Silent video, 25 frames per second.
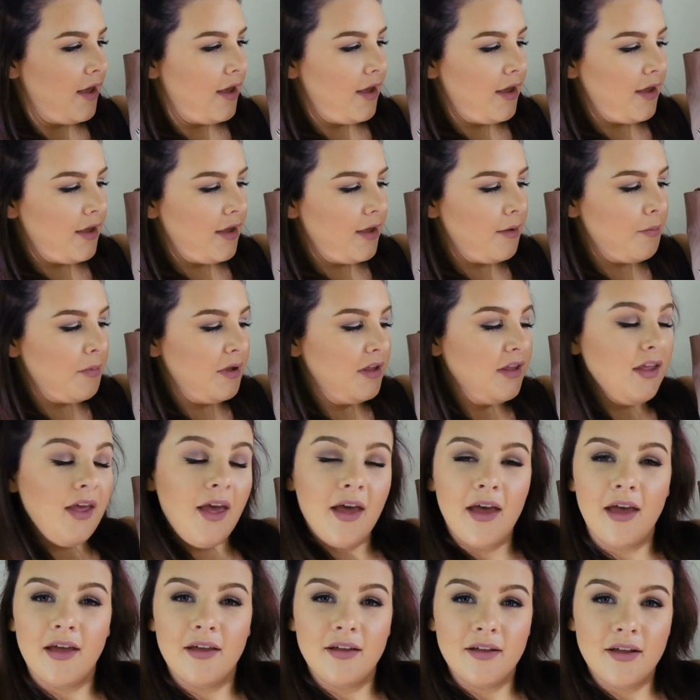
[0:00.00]
um,
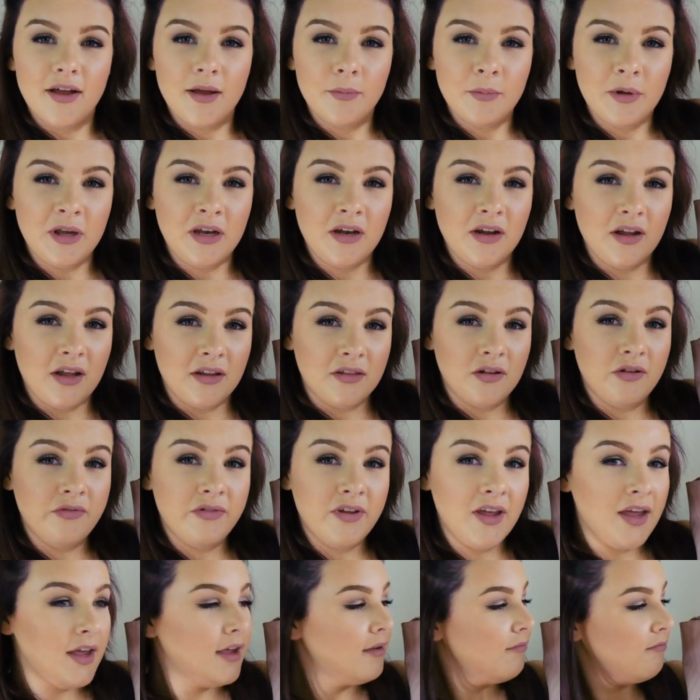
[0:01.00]
yeah, I mean, I love
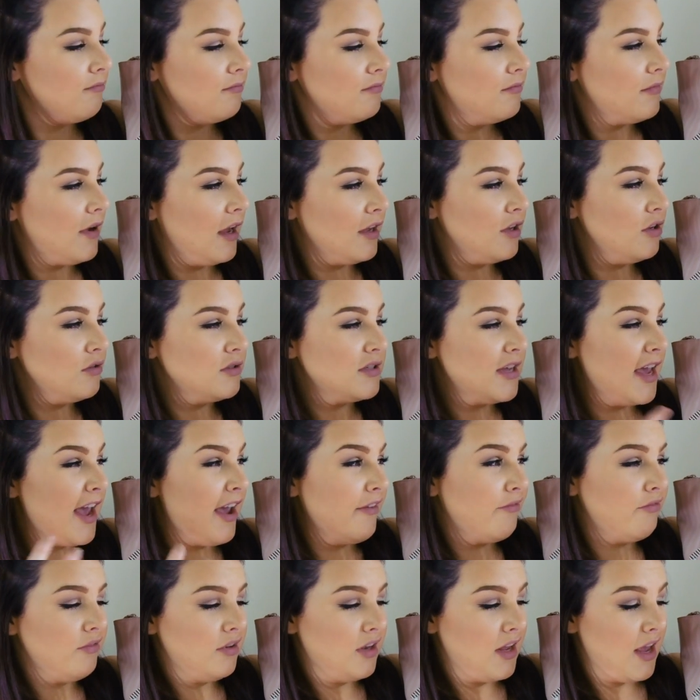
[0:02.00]
it. I use it
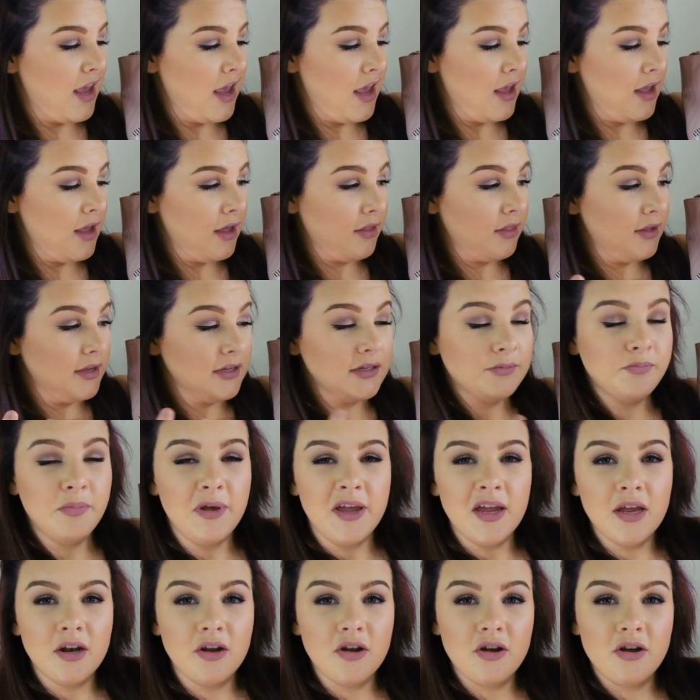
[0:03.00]
every day. I think it's
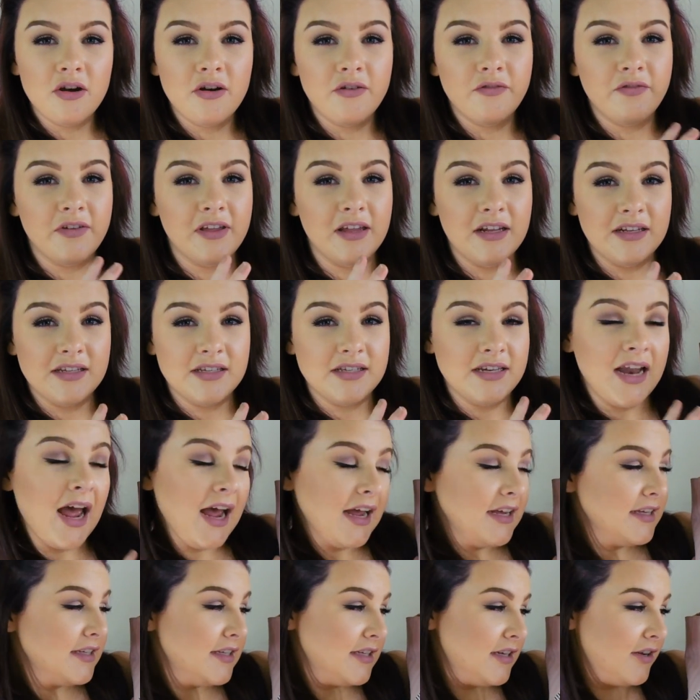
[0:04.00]
big enough, it's
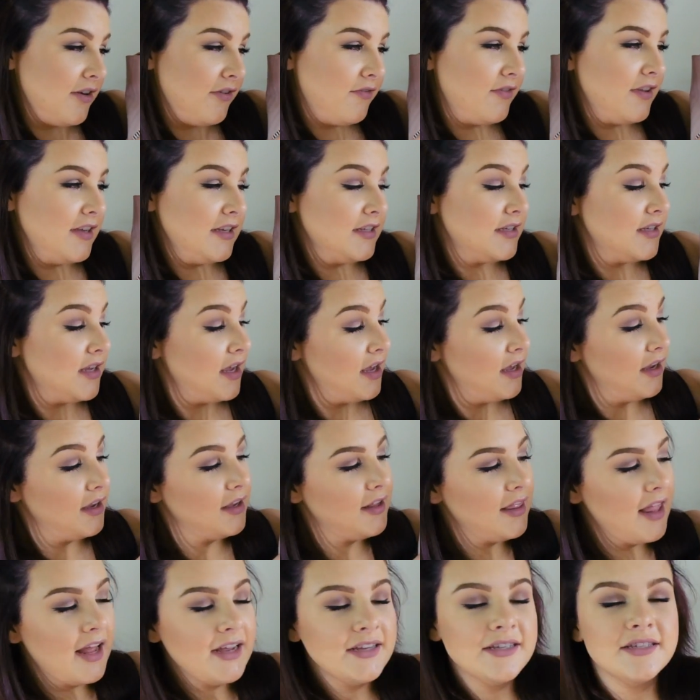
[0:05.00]
nice enough, it's
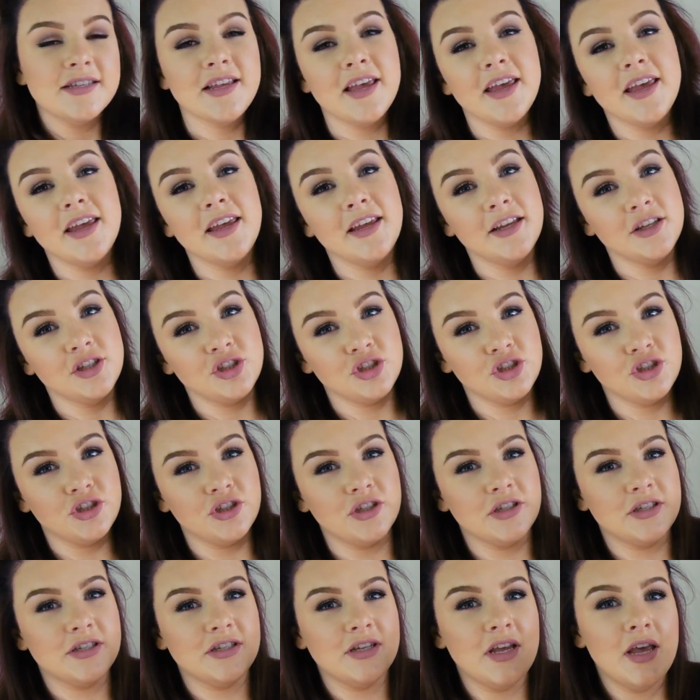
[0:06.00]
classy, it's
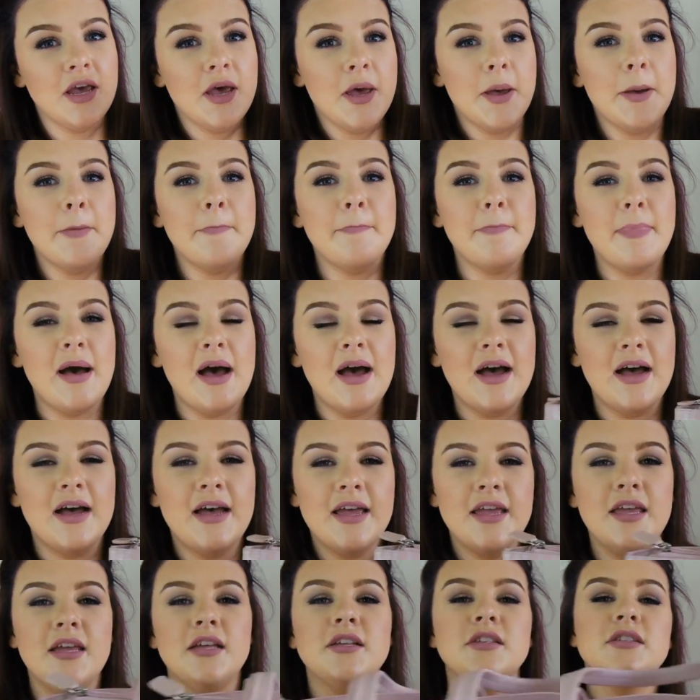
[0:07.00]
just my